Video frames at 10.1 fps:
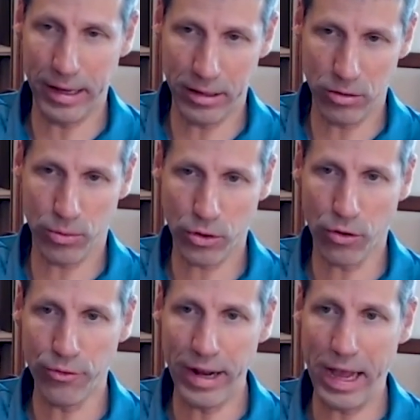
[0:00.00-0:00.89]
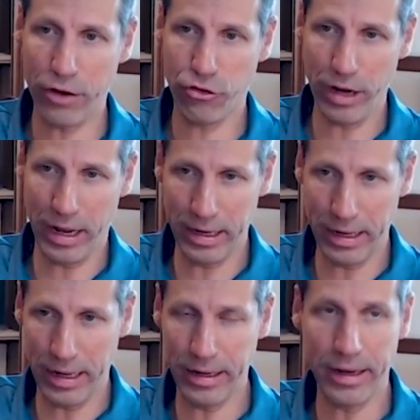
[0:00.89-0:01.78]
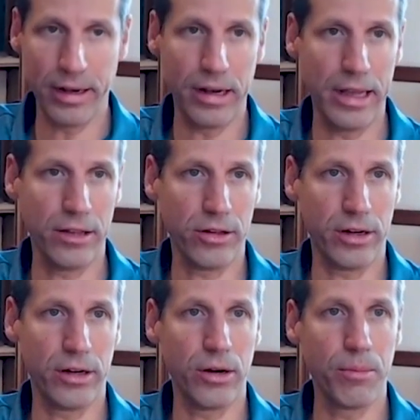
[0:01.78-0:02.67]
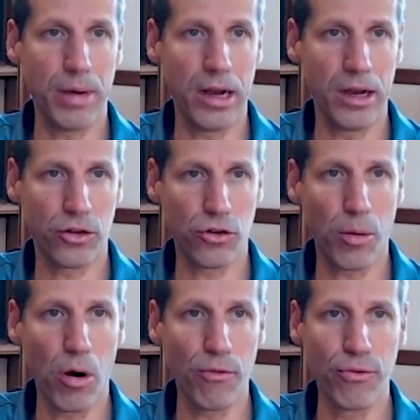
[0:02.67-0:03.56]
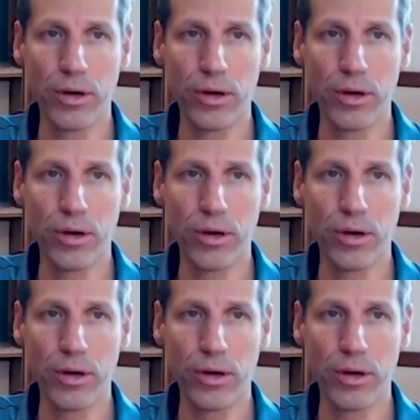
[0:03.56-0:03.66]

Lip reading: the work of Nash and then later Gromov.